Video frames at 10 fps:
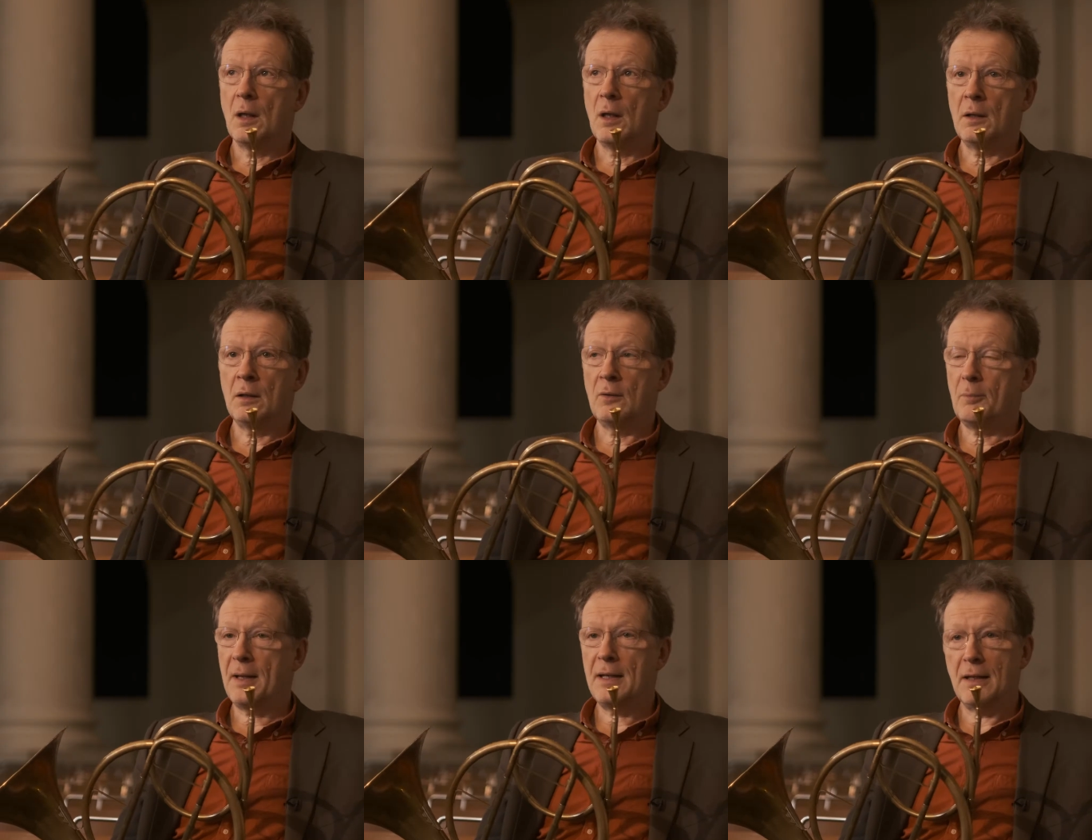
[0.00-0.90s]

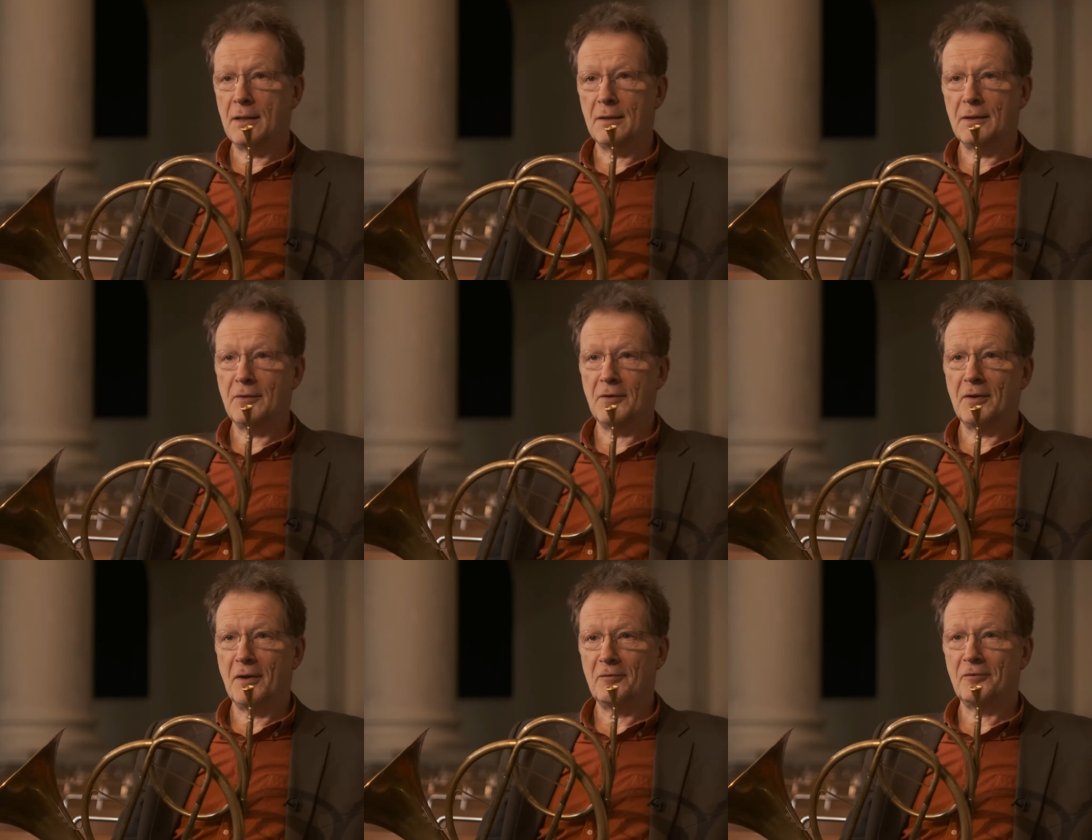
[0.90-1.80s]
and played it
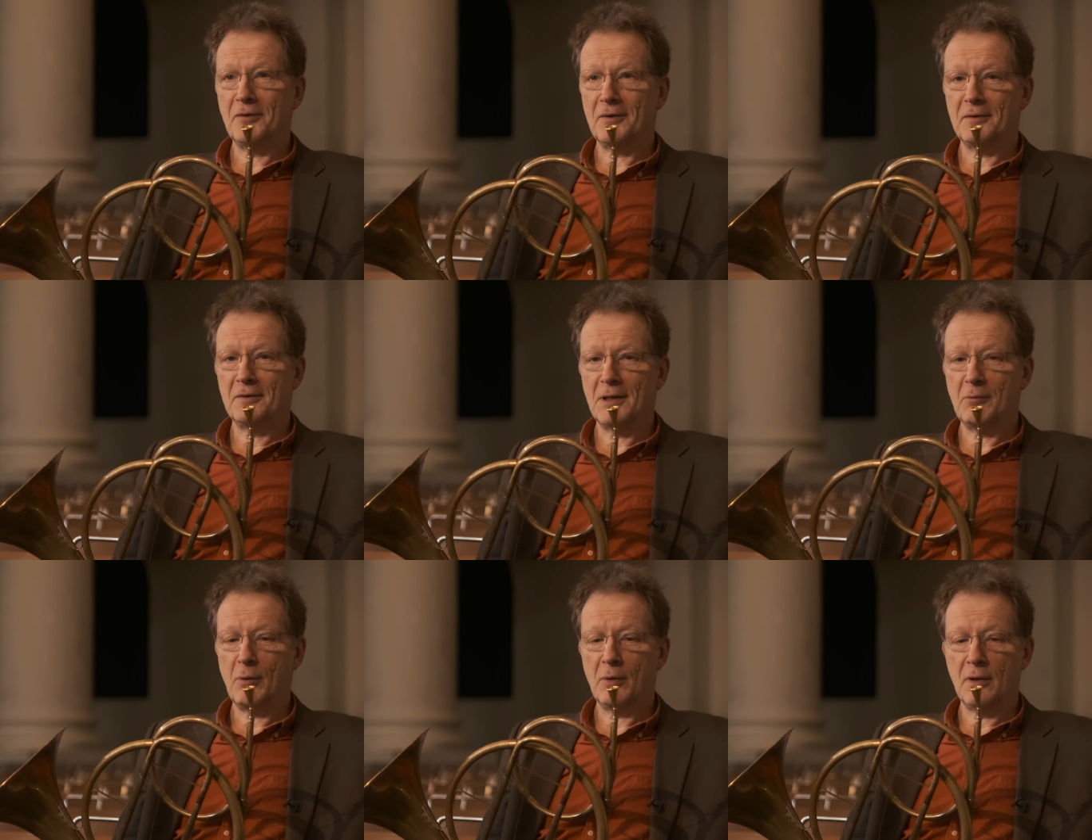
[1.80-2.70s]
after the
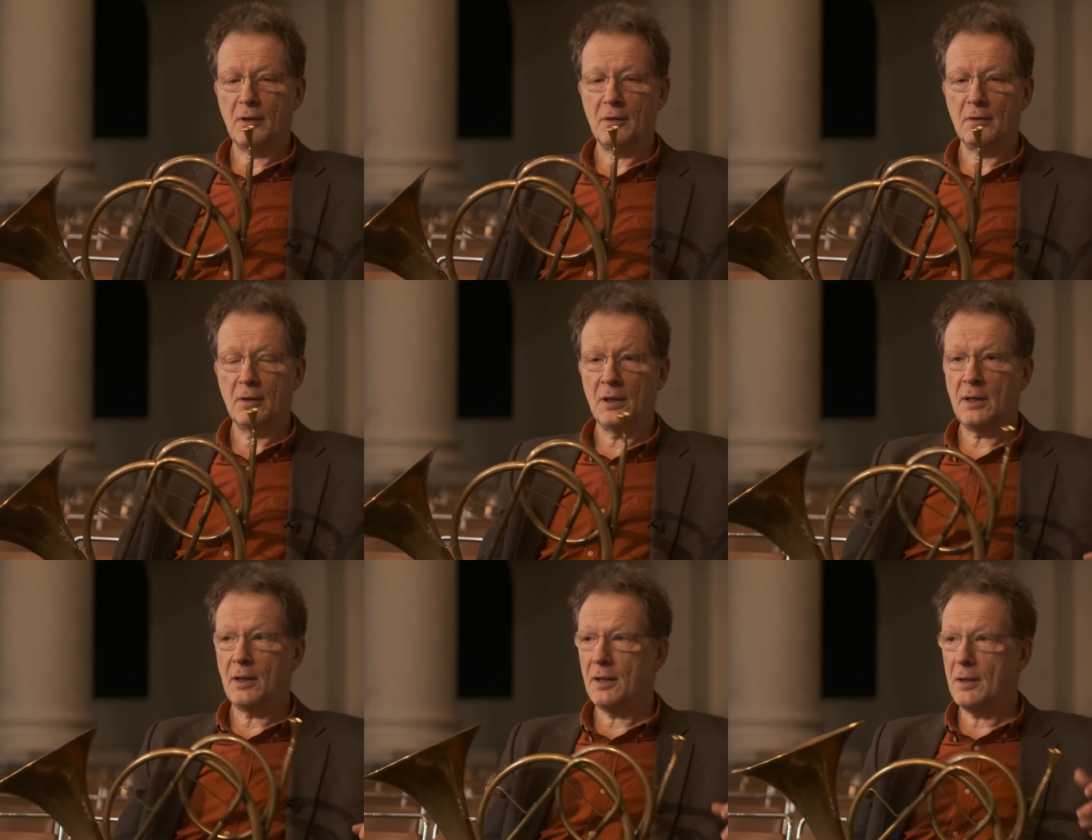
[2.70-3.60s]
Eroica, and
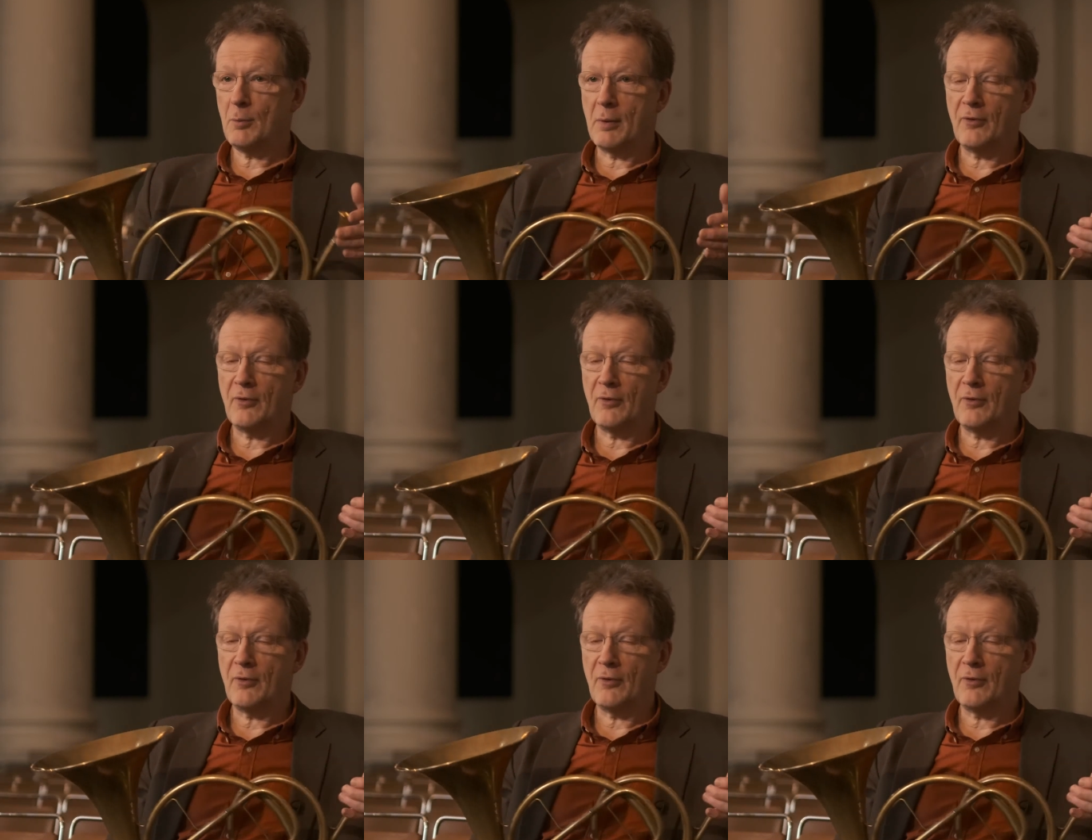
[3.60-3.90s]
it went